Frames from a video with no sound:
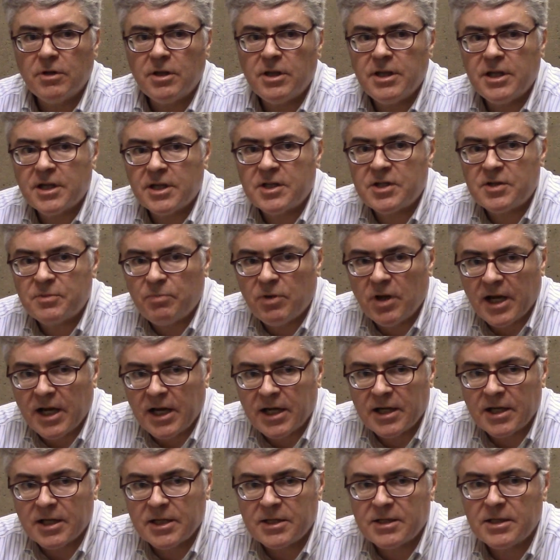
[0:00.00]
can really
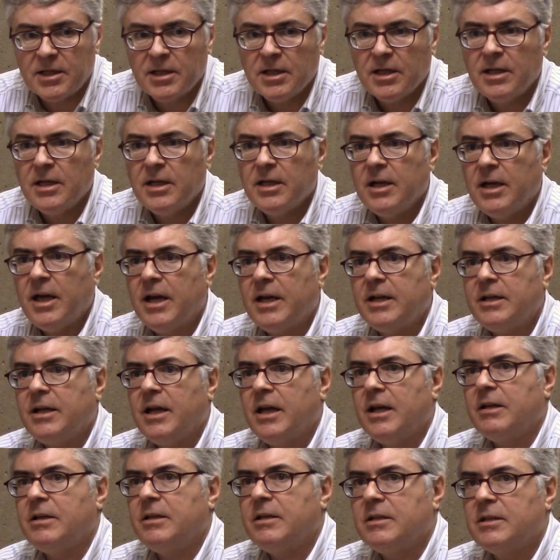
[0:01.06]
explain it.
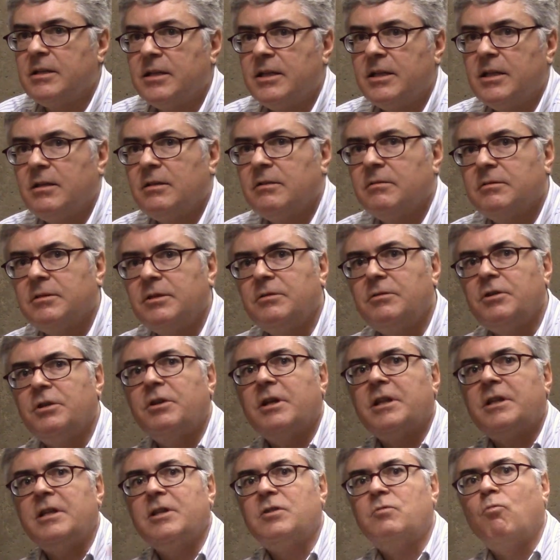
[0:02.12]
And these little,
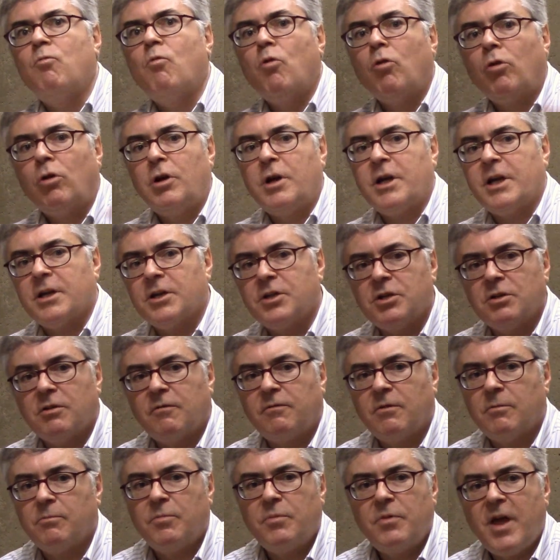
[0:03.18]
you get these warnings,
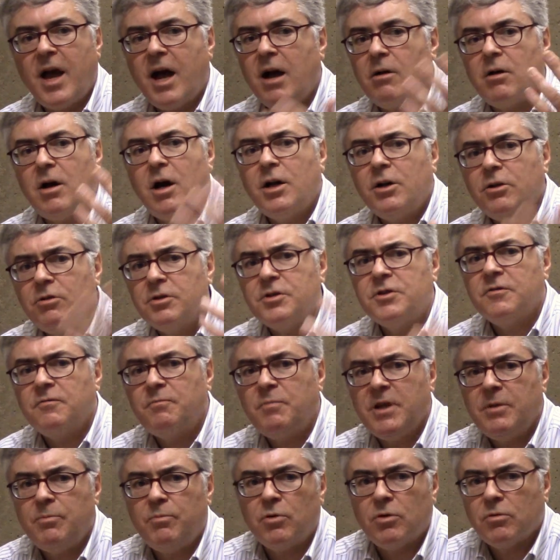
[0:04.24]
you know, from hundreds
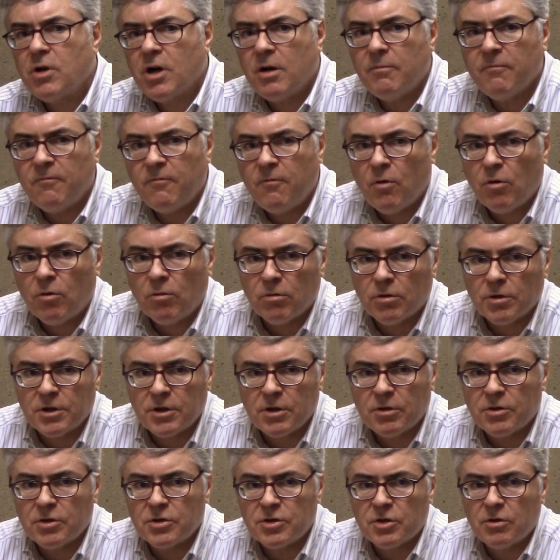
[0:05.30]
of people come
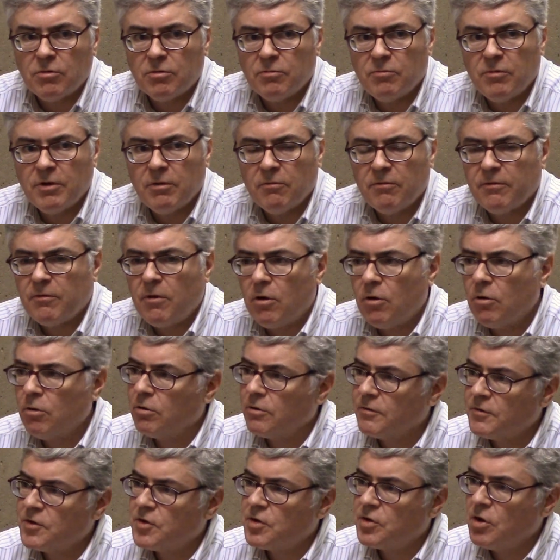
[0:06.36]
forward. You know, we've
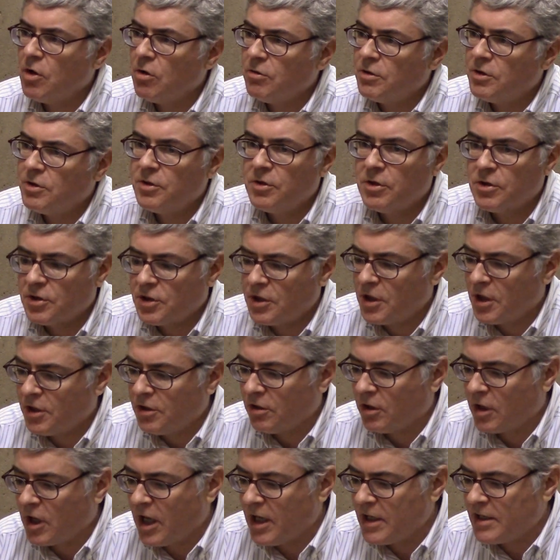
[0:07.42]
all heard of Snowden. There's
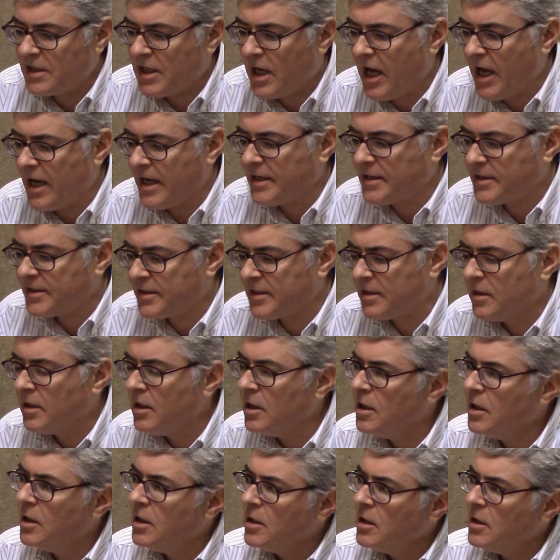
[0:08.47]
another guy,
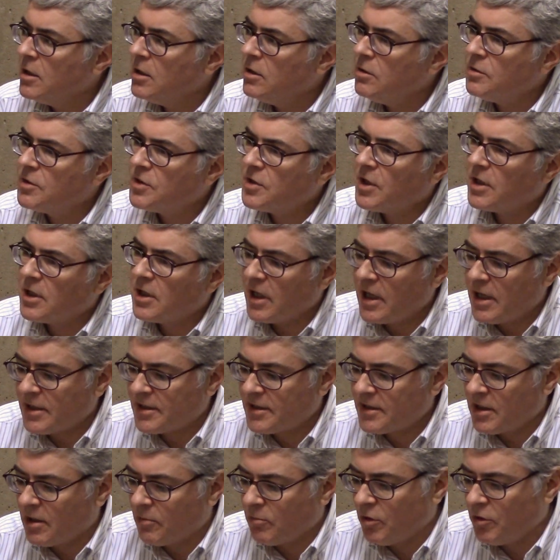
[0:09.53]
Tice, who said
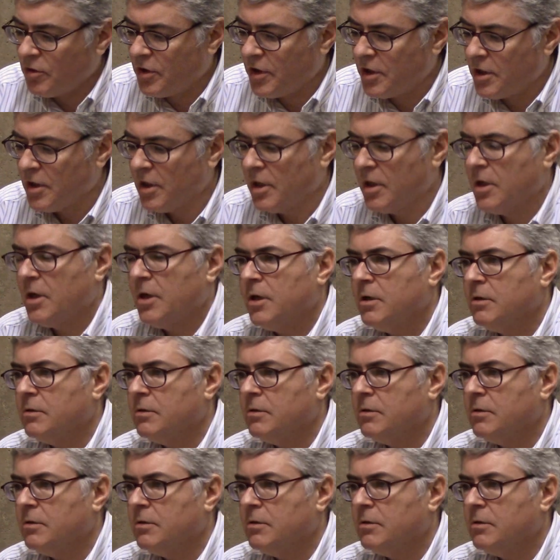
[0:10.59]
last summer that